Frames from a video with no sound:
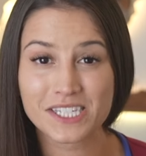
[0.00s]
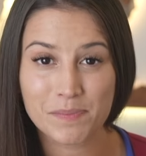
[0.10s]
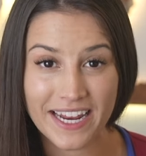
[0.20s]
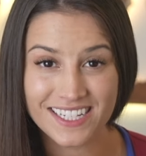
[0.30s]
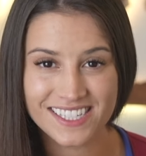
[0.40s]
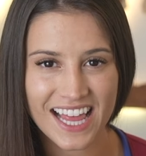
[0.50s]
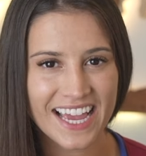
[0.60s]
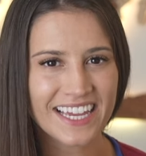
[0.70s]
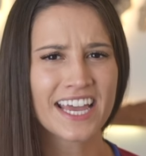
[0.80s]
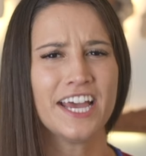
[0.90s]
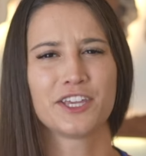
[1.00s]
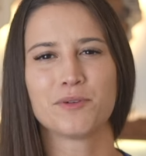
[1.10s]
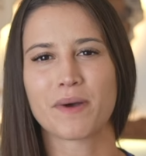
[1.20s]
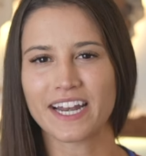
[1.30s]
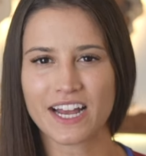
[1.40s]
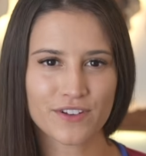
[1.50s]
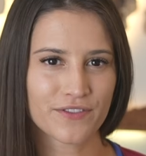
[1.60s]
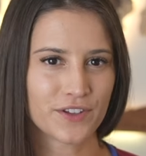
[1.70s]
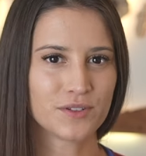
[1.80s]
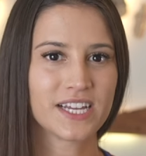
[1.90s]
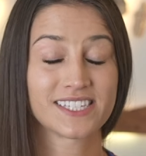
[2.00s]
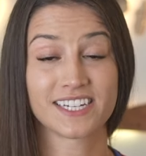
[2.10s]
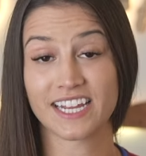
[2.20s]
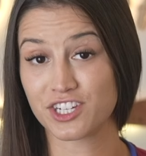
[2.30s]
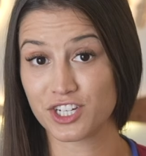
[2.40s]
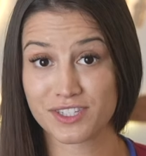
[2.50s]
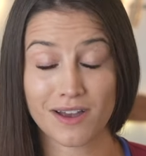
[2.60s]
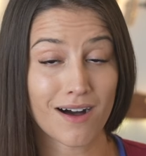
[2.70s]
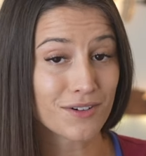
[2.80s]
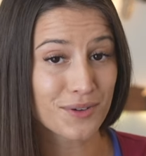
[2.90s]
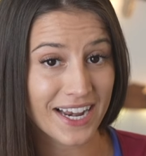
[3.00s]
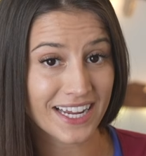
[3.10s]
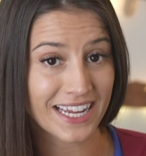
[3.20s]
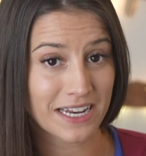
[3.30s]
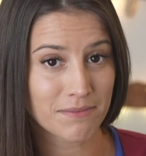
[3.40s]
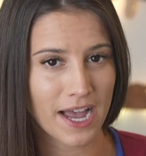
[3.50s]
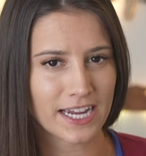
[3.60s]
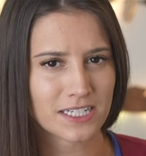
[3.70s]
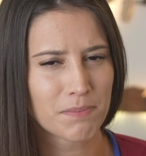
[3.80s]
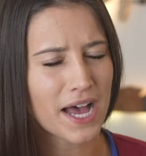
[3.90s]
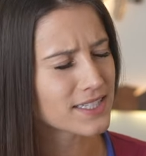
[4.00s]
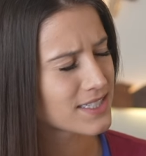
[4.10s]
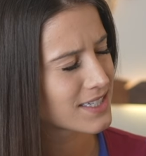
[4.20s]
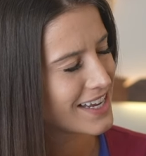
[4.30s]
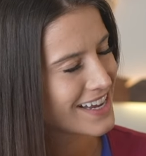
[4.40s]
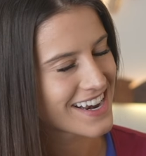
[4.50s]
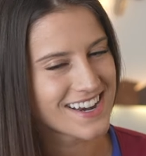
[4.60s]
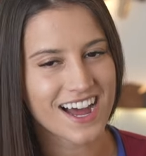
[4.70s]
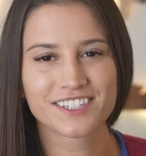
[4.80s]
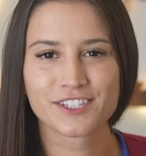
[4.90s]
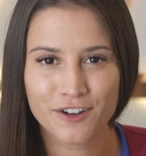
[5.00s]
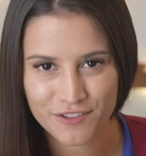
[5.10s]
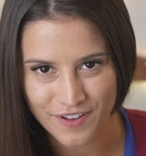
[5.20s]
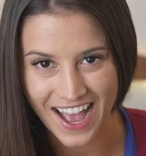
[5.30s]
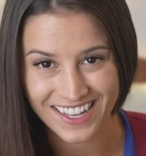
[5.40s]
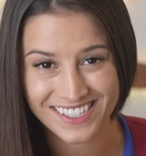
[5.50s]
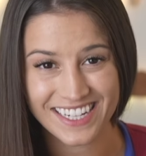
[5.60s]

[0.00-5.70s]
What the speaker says: Spain is like, you might have a few destinations already in mind, but not so fast.